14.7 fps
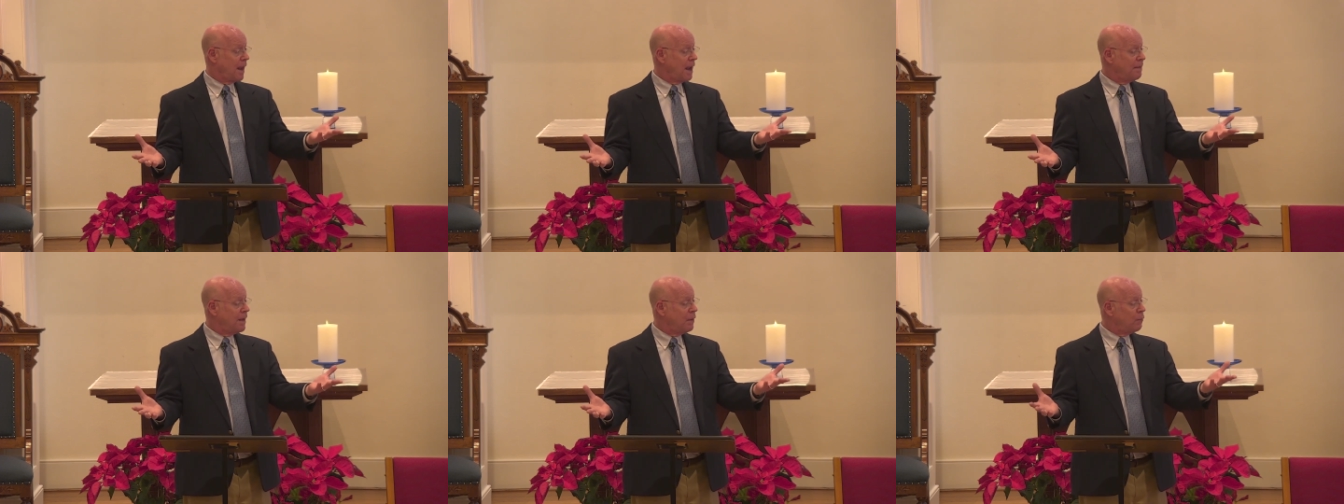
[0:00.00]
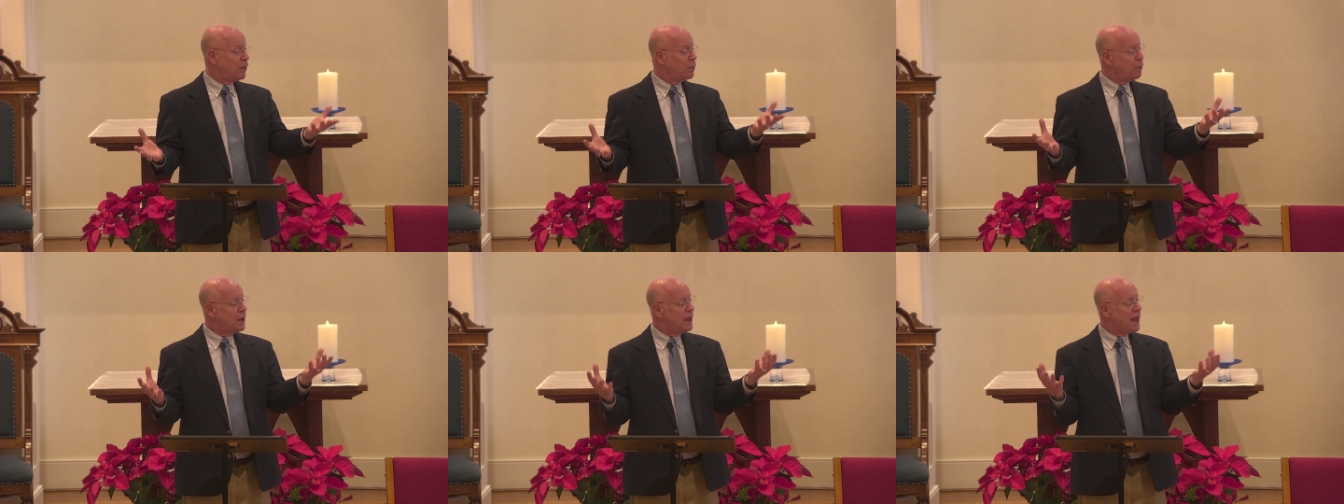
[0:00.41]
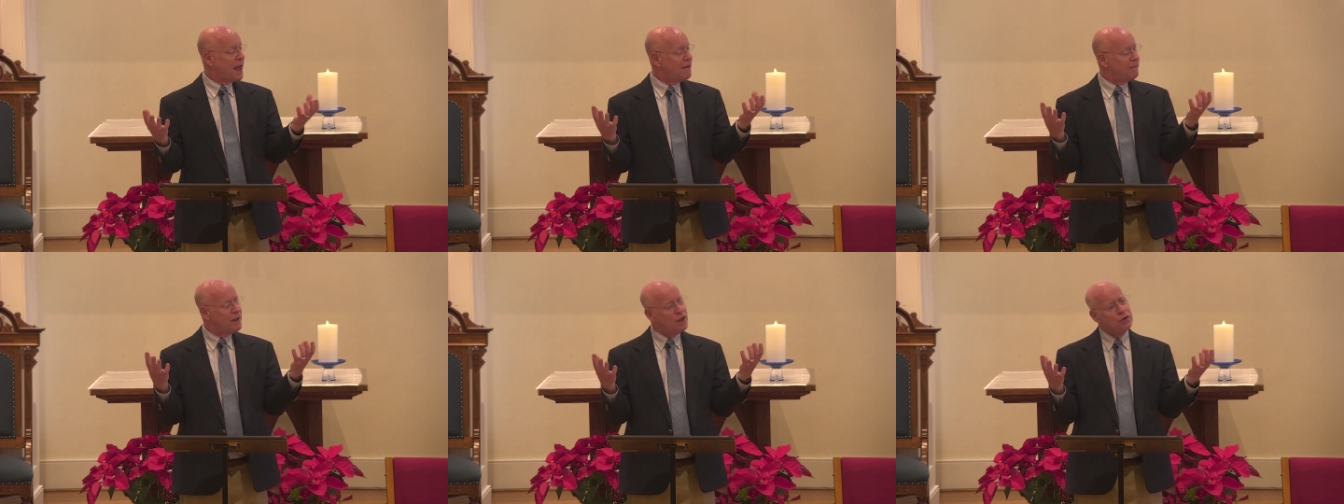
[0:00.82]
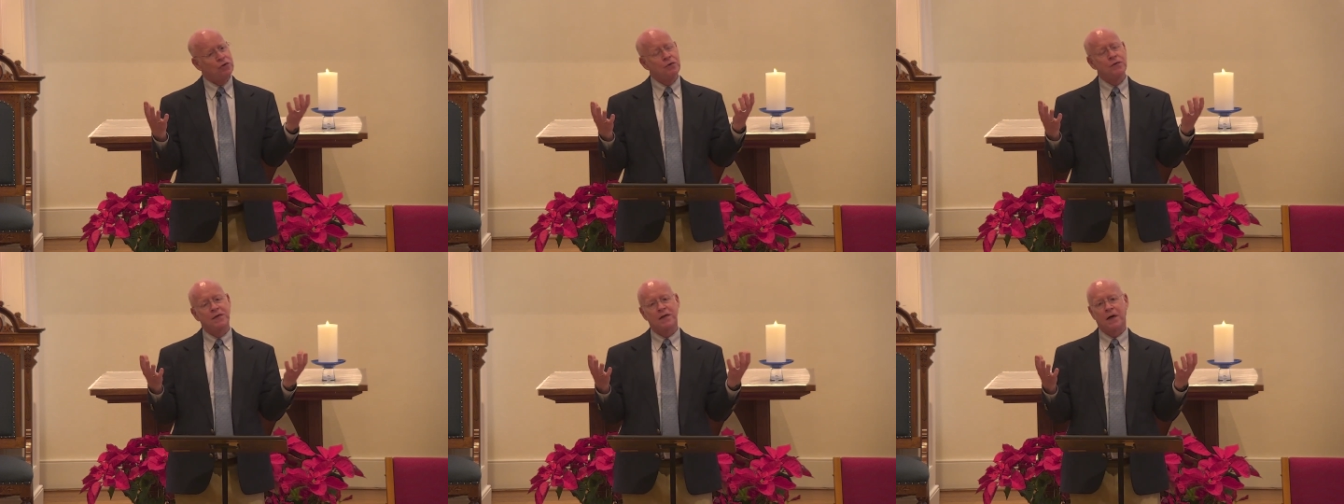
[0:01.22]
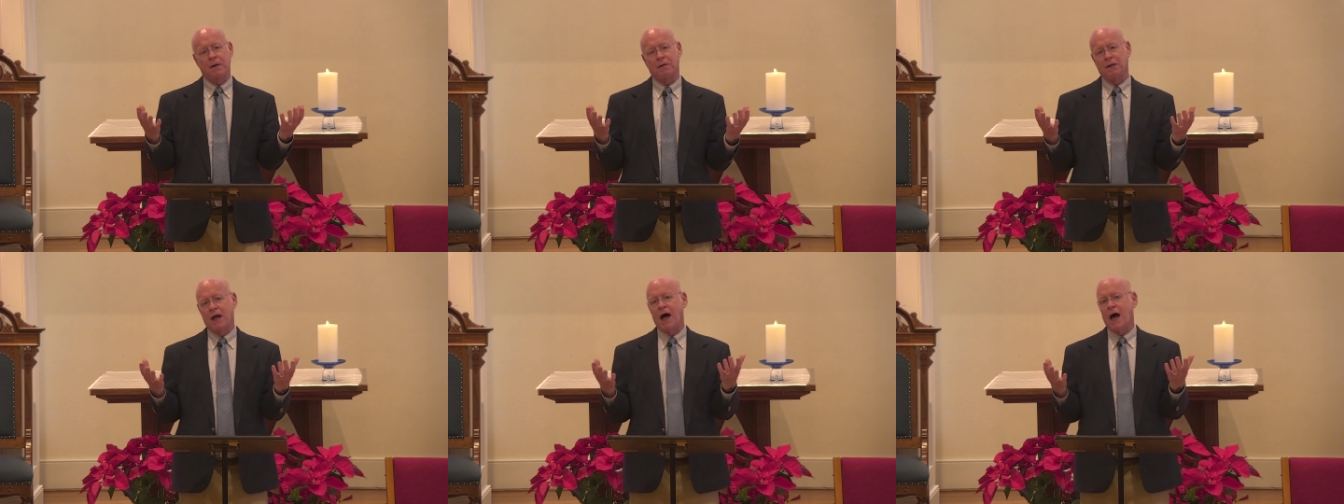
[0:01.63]
And that when we have issues in
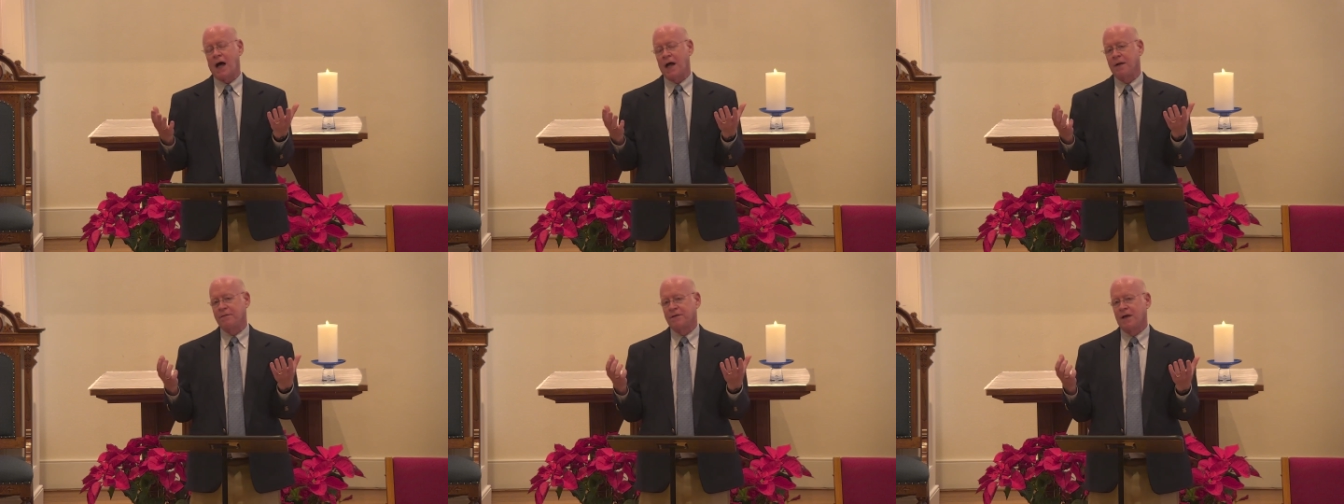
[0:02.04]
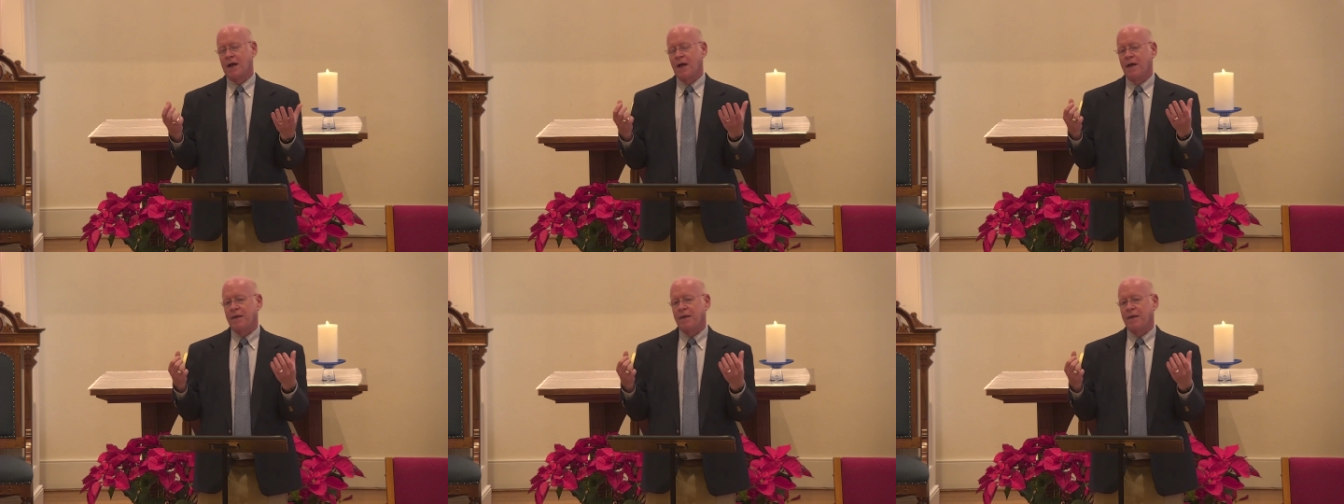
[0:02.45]
our lives,